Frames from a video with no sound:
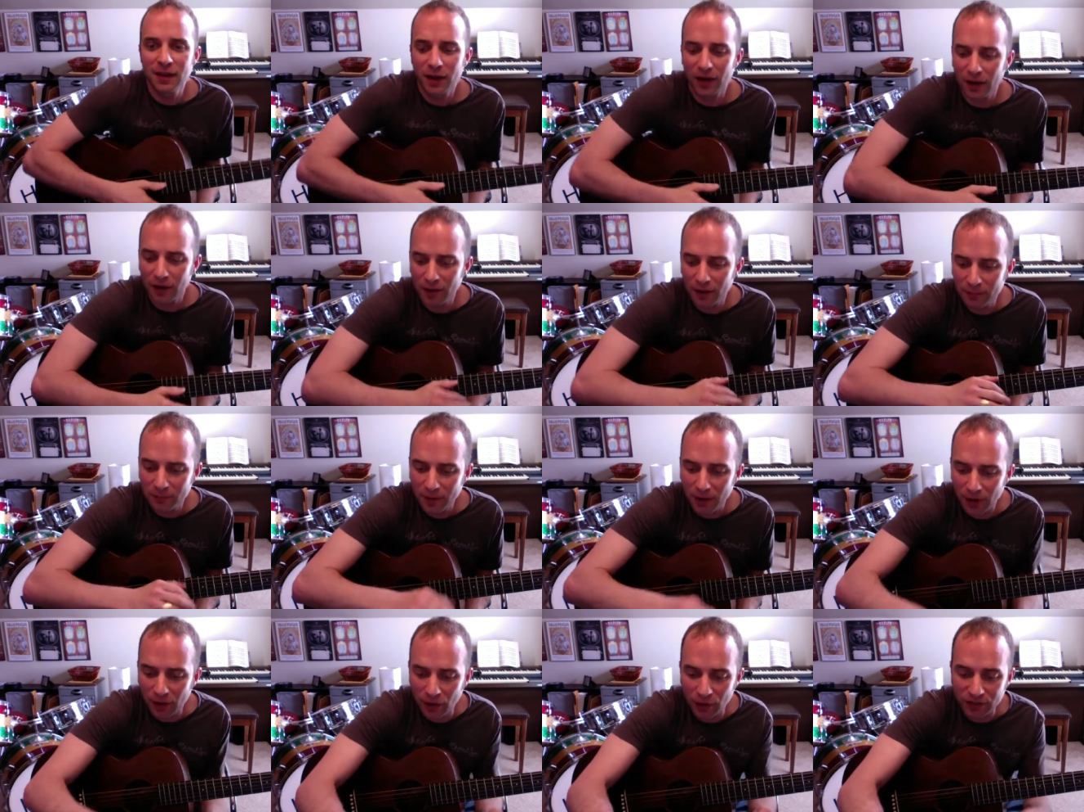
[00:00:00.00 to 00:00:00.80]

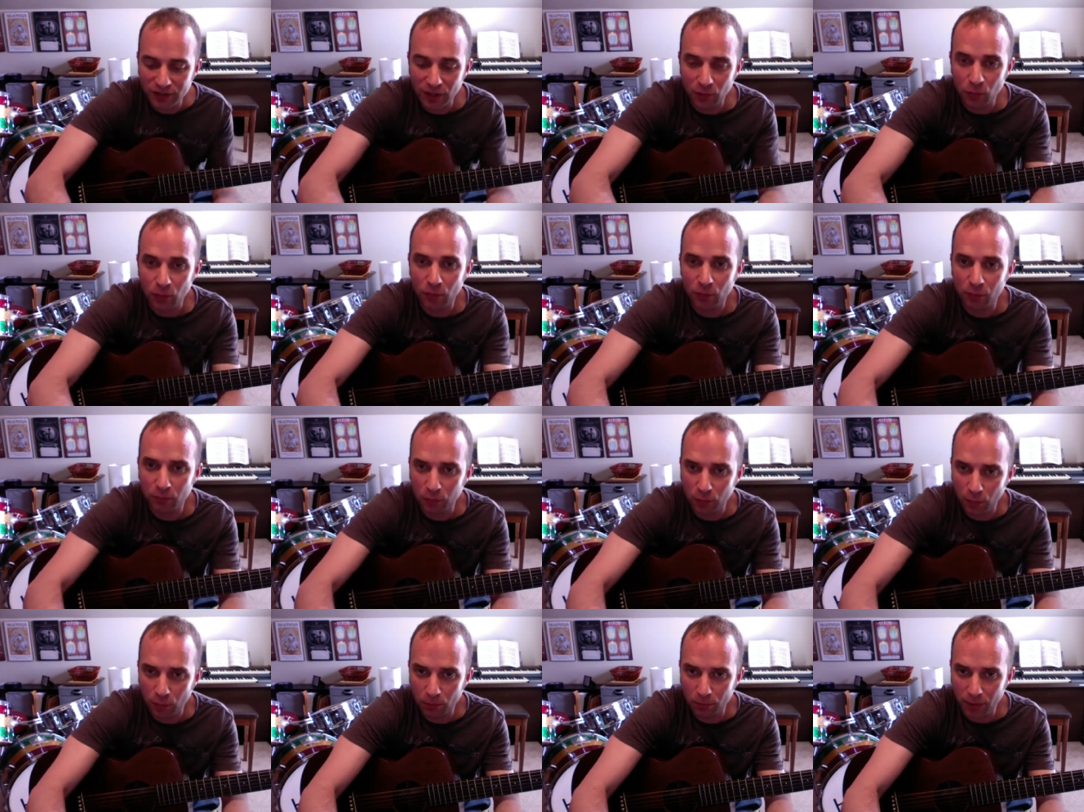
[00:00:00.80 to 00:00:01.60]
I say we're
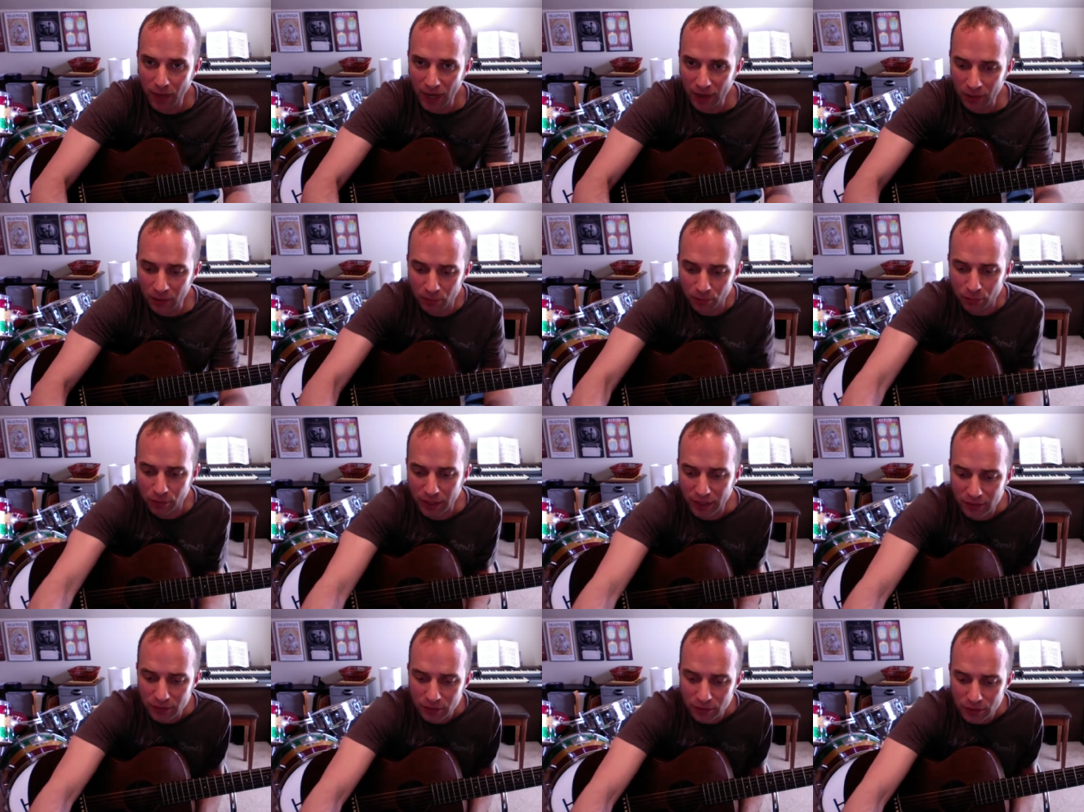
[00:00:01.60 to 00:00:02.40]
back on
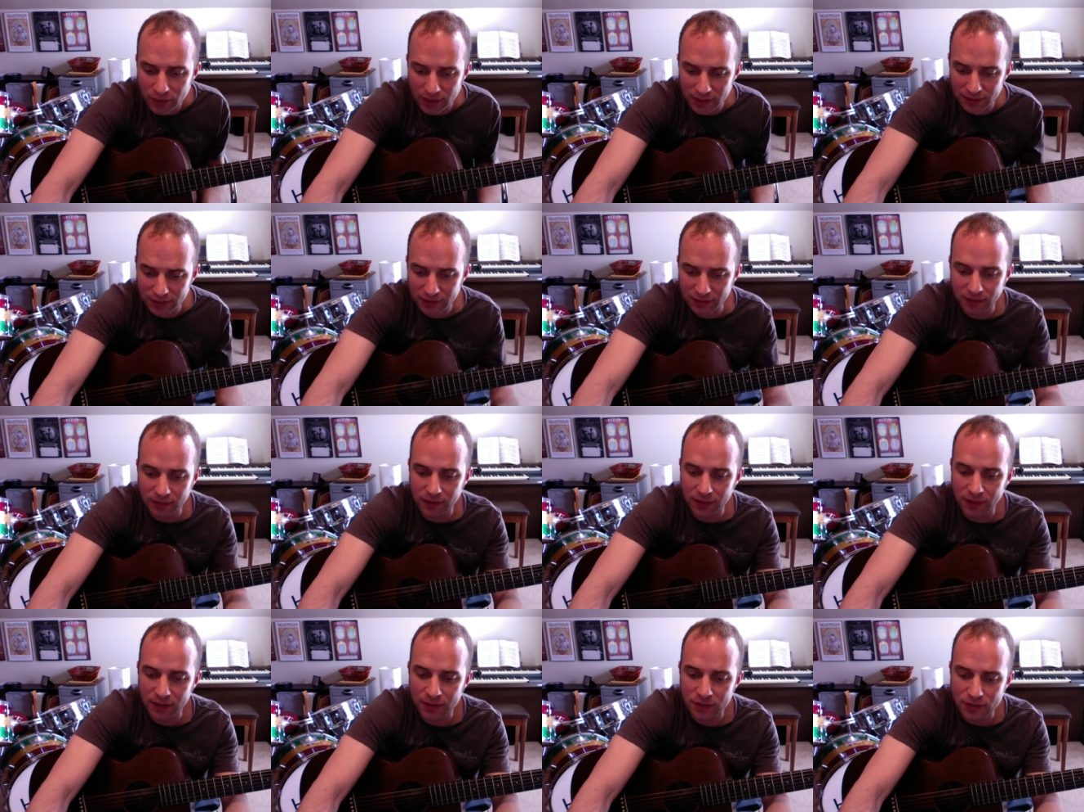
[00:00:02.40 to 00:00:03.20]
Prelude in
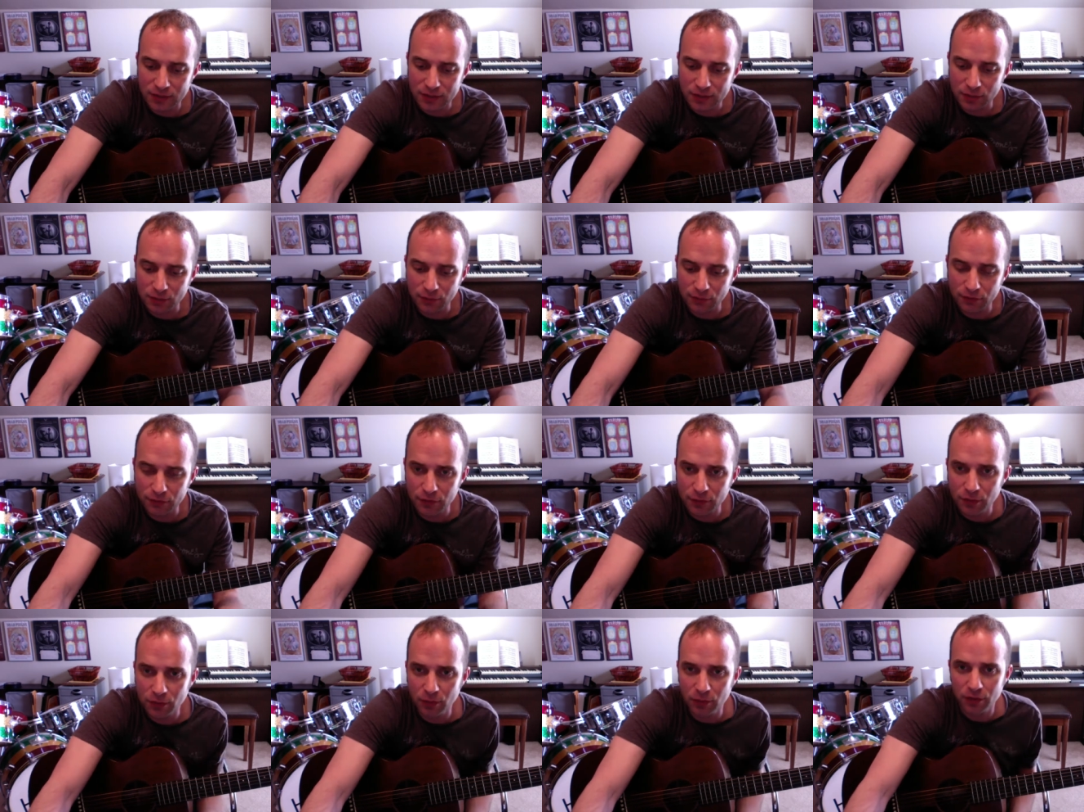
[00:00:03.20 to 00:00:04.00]
D, and just to
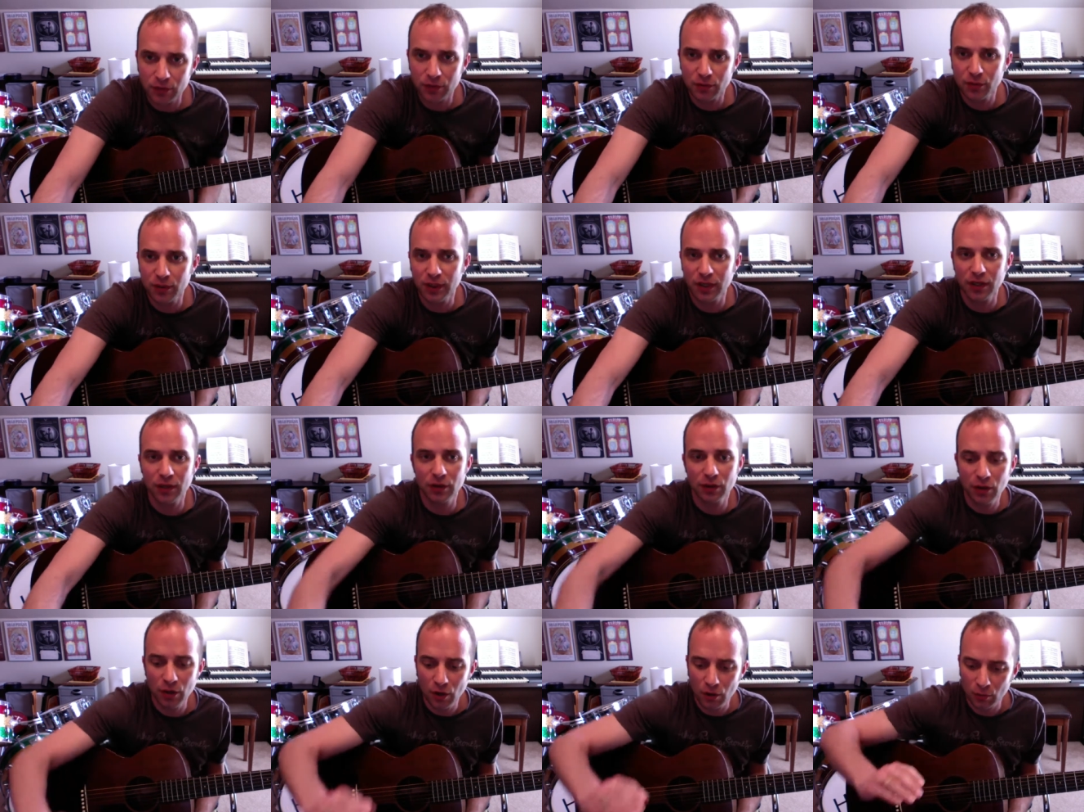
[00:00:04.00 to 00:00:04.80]
review what we're doing
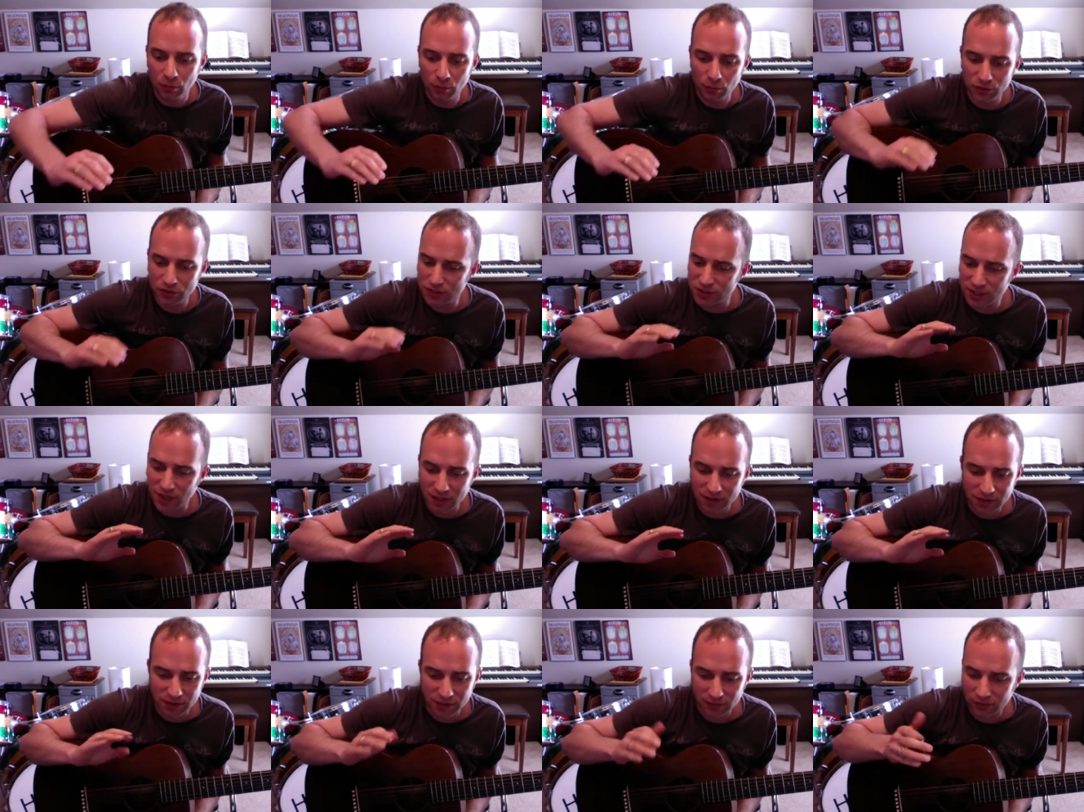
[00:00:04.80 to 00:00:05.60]
here, we just
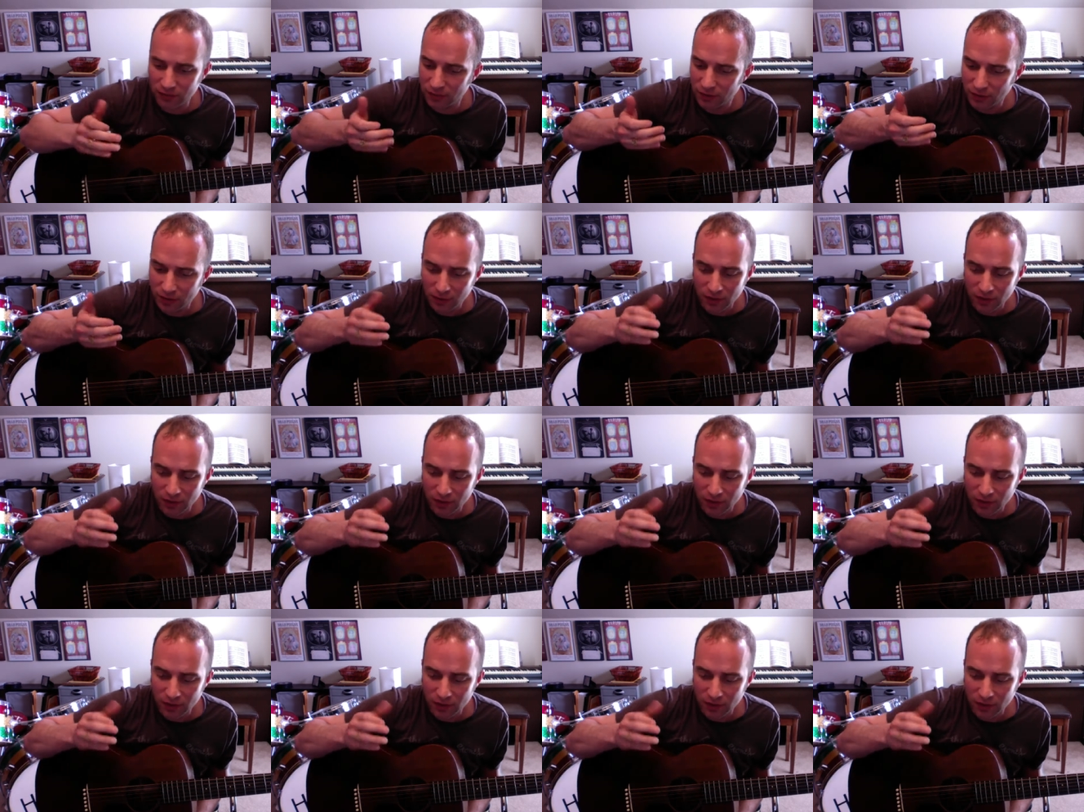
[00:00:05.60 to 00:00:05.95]
got this